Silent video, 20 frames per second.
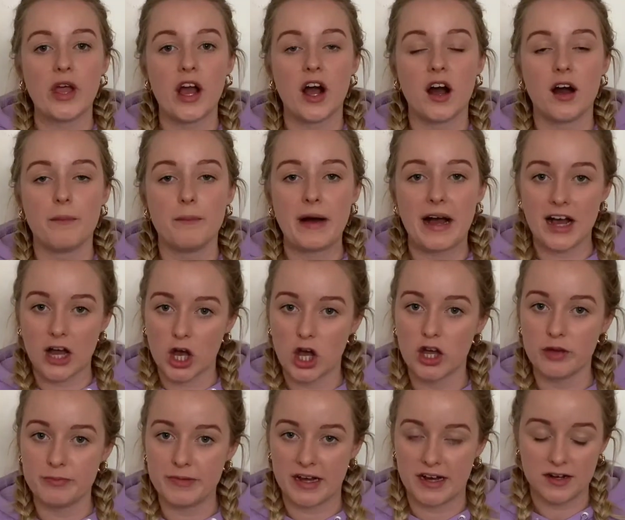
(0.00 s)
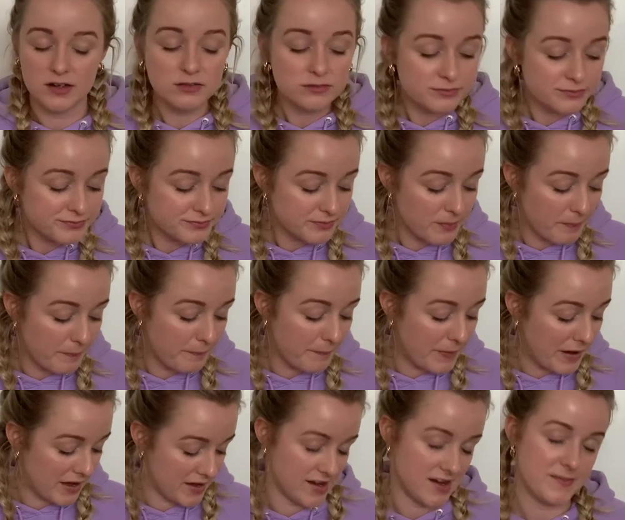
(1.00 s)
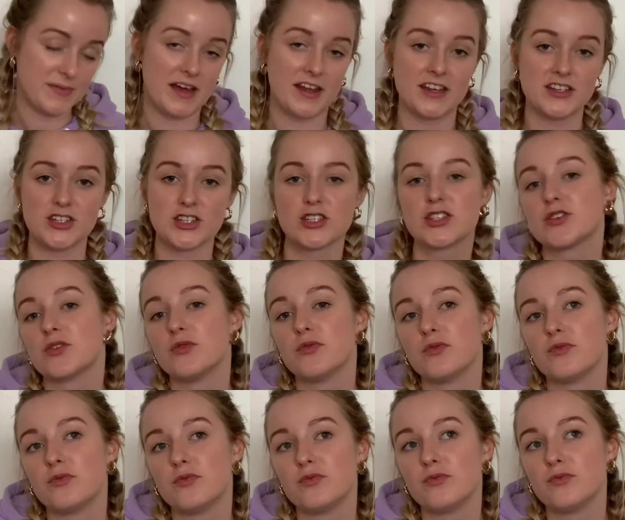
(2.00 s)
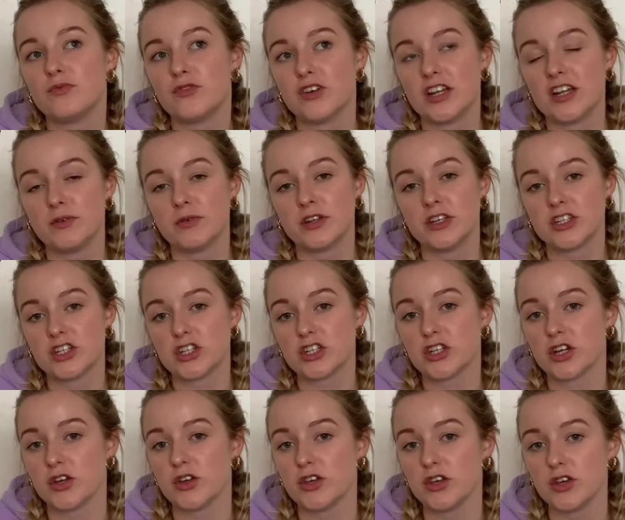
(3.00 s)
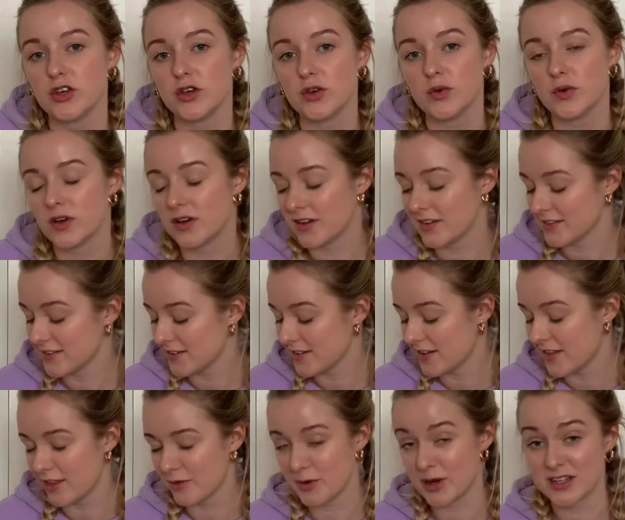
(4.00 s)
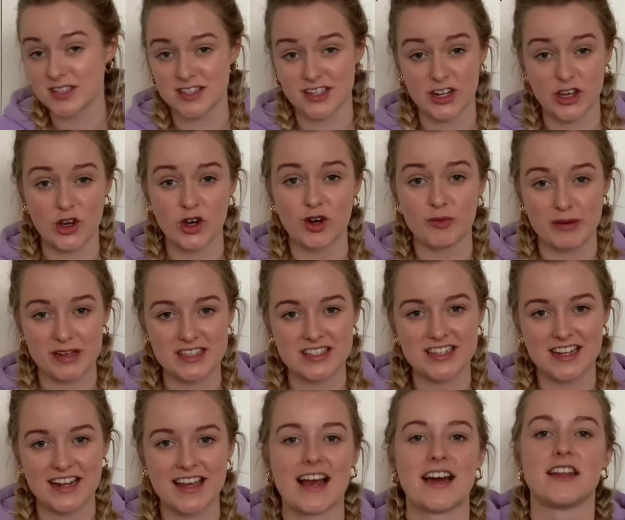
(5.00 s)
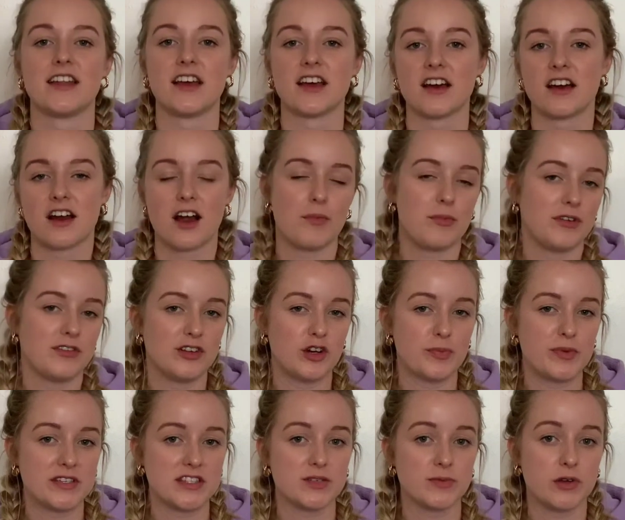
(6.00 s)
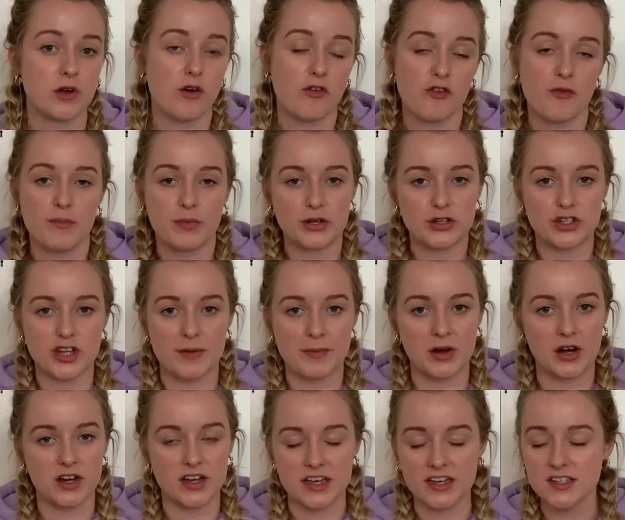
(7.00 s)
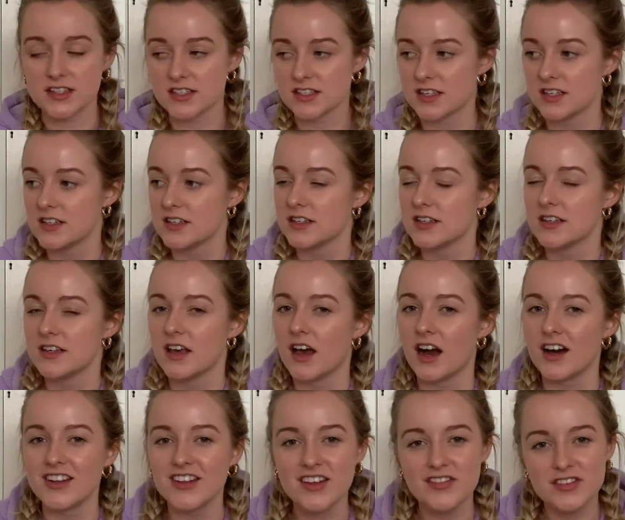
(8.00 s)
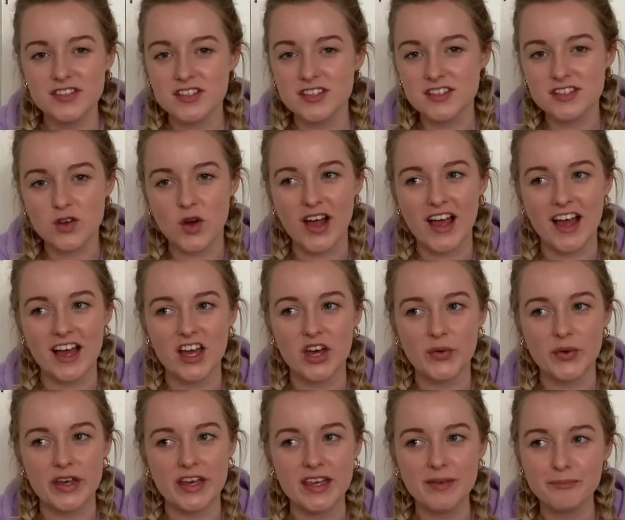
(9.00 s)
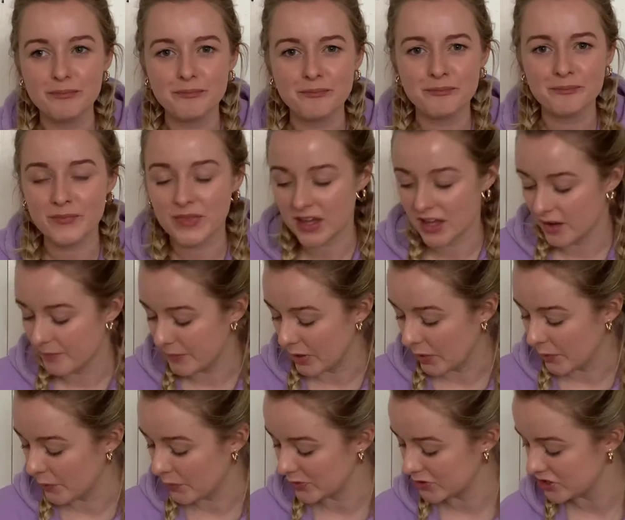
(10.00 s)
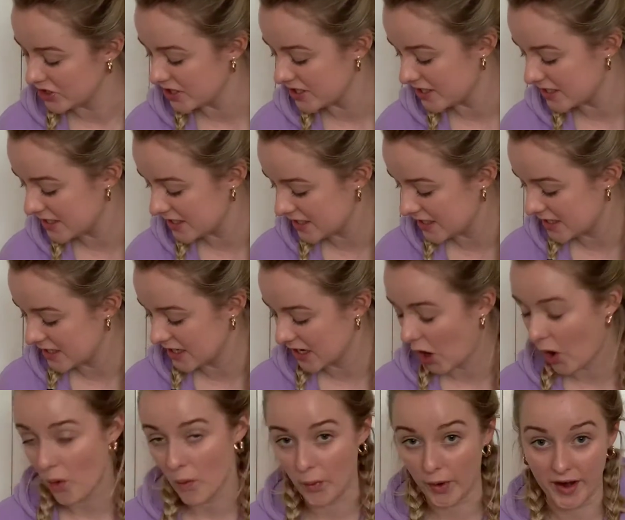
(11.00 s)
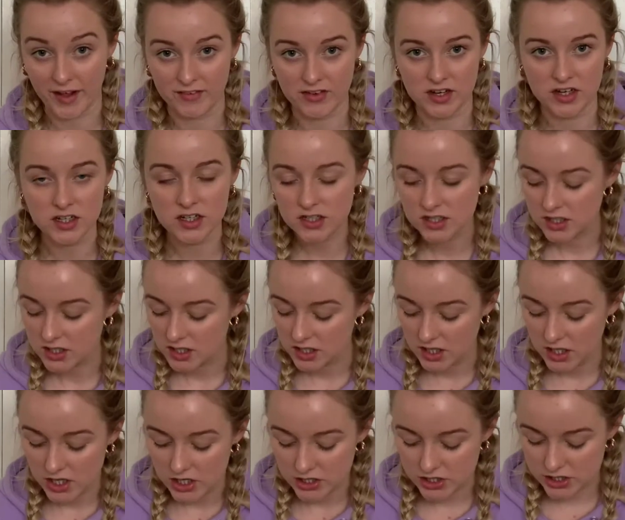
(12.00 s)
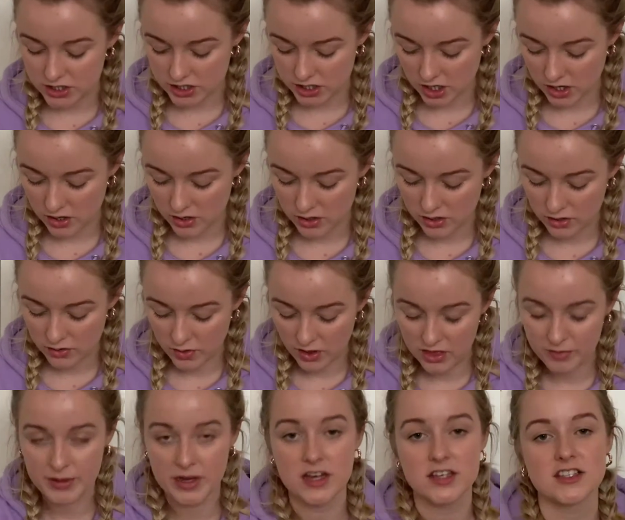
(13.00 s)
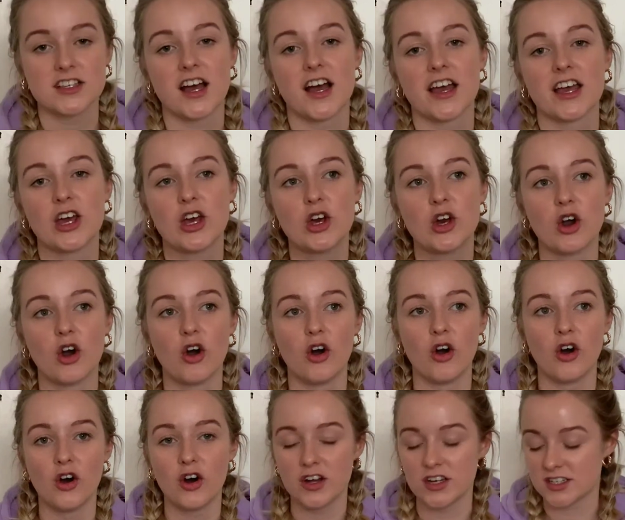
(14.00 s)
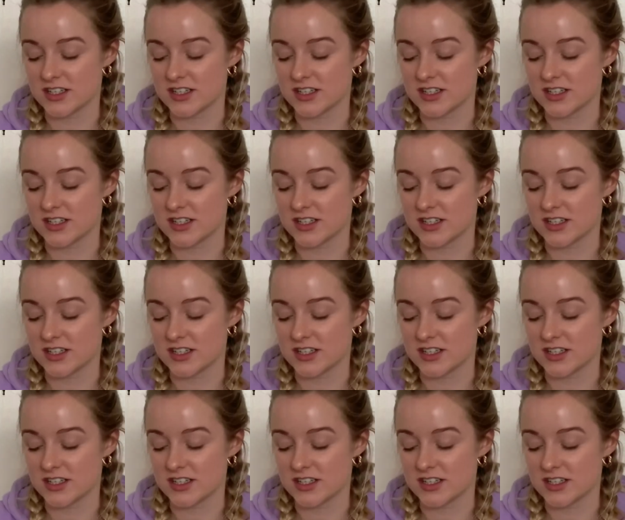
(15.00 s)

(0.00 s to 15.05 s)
are back home now, and I just really wanted to show you the purse that I got basically, and like a couple of little bits that we got from Bondi Markets. I don't know if this is quite echoey, but we'll just, whatever. So the purse I got,